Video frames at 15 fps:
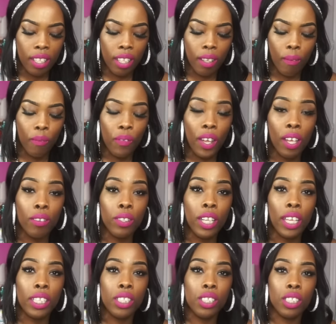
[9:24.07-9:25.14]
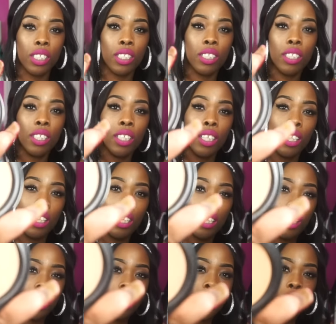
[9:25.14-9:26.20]
the foundation
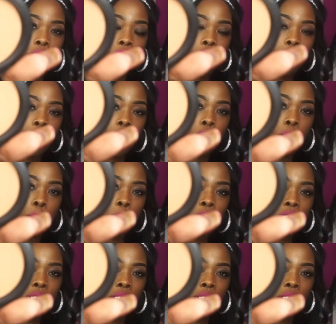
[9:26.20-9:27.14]
on my